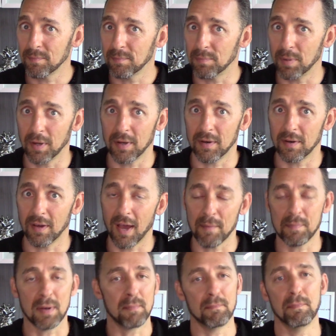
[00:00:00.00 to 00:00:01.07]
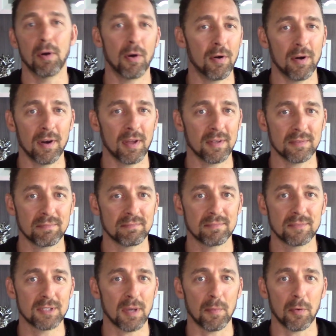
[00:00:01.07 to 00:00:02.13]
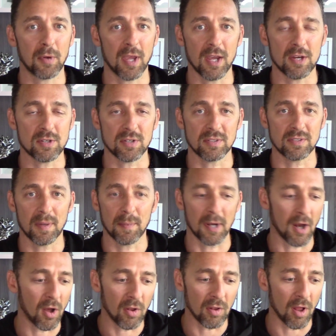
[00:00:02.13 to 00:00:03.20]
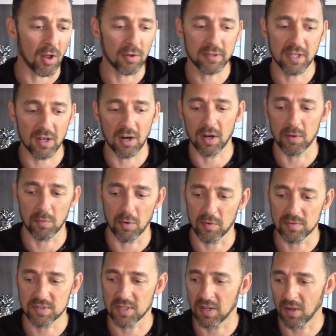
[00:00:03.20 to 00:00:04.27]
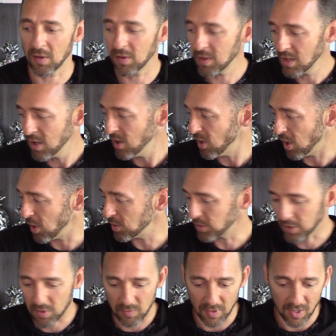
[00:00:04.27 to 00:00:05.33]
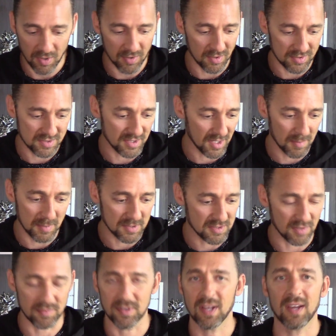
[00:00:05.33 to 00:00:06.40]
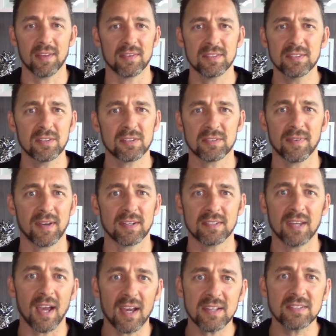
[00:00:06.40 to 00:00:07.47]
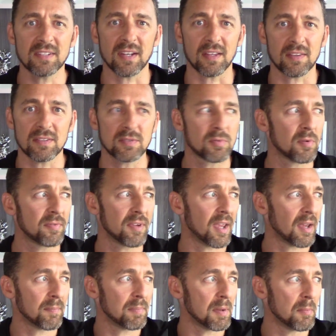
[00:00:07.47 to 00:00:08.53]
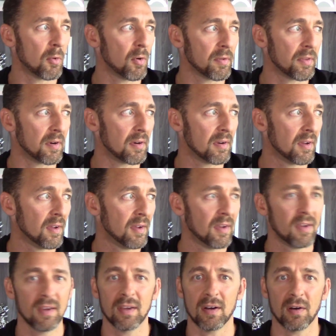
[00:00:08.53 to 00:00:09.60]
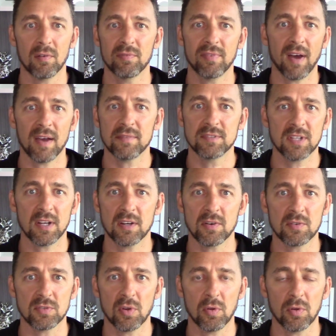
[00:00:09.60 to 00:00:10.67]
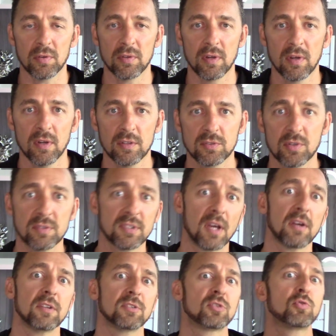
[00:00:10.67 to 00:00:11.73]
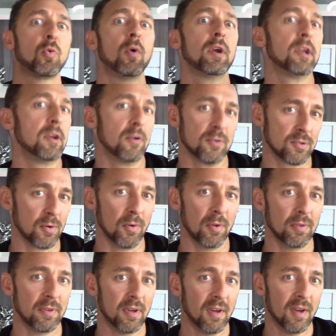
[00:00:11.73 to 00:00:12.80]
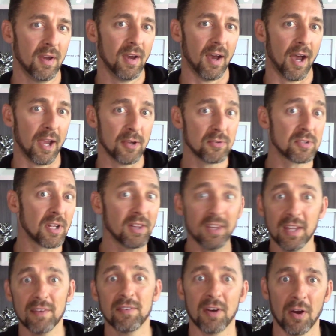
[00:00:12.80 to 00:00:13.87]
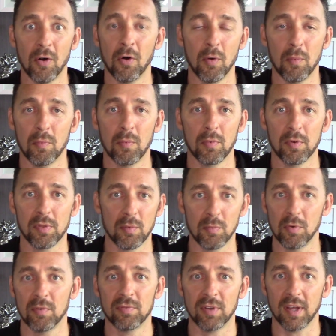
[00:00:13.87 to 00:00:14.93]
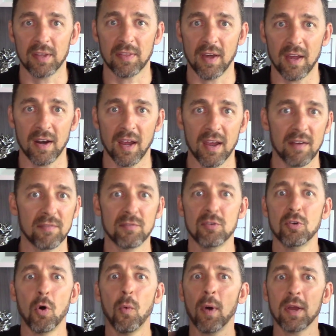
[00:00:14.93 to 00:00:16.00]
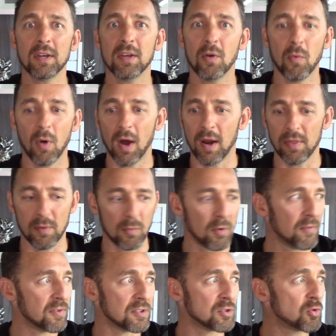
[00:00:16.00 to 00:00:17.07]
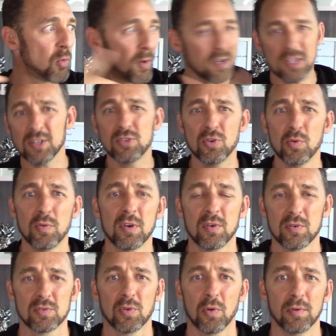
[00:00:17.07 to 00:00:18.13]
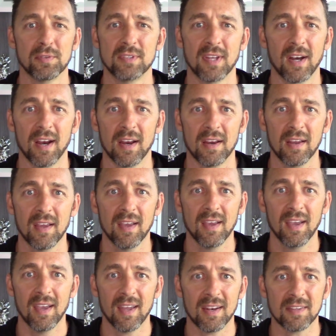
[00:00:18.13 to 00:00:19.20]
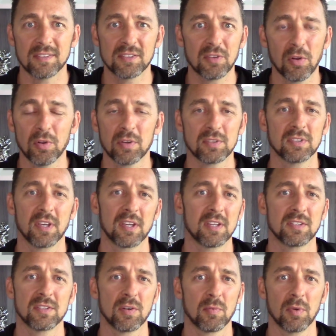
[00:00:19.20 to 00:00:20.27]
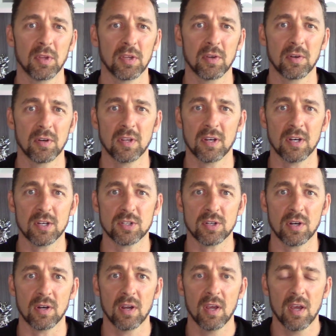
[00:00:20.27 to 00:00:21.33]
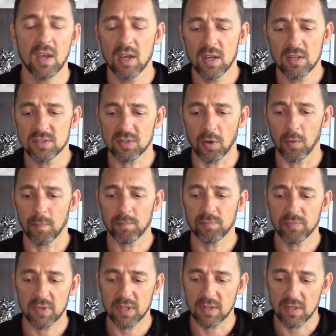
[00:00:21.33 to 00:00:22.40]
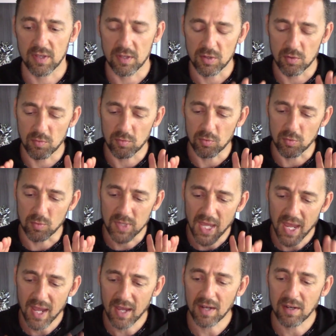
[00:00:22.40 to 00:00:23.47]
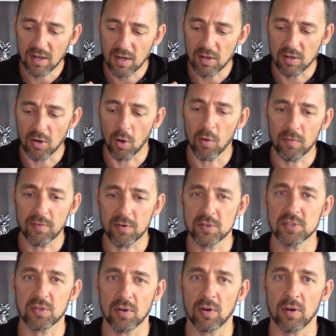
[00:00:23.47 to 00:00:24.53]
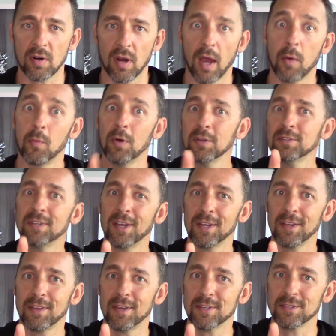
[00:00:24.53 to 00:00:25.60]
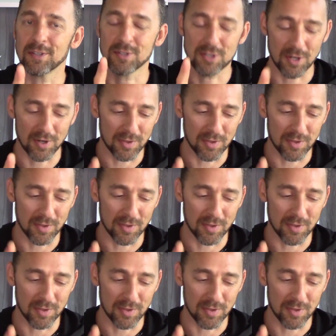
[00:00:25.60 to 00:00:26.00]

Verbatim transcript: but I've been burned on some occasions. I mean, I'll, I'll get on roofs and I'll, I'll look around, I'll say to myself, yeah, this looks fantastic. This roof can't be more than, you know, five, ten years old. Turns out it's 20 years old. I used to live in a home with a roof like that. I have no idea why. The roof is 22 years old today and it still looks like it's in really good condition. So you, you can't know for certain. I will tell you this, I'll share